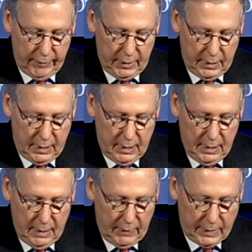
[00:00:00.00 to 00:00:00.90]

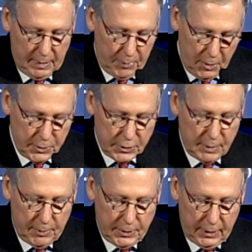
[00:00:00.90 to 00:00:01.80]
activity, that they
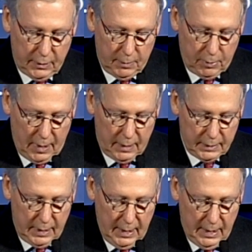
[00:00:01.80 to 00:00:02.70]
purchase a particular
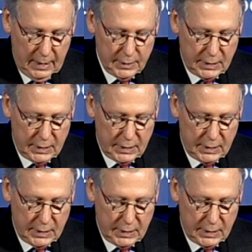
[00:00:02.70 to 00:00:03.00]
product,